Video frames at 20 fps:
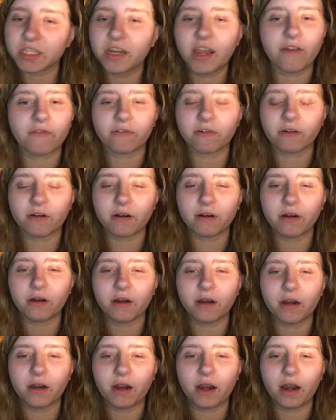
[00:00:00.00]
never
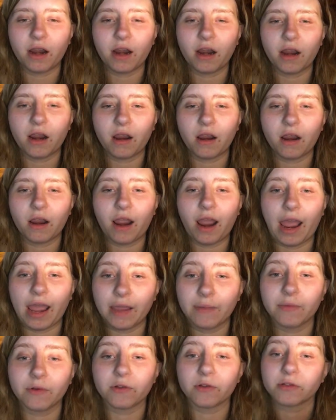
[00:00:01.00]

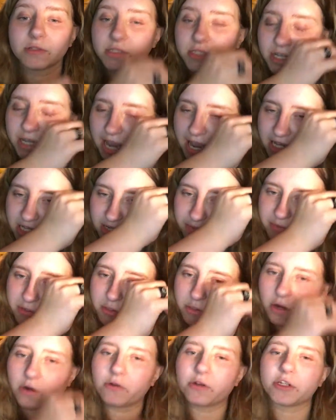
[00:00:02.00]
able to cast a
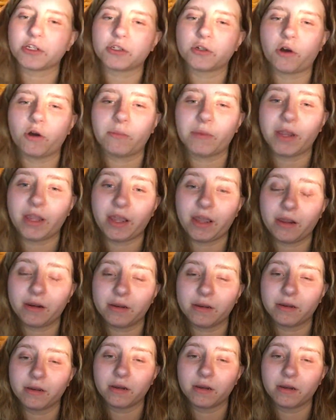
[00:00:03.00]
Patronus charm again.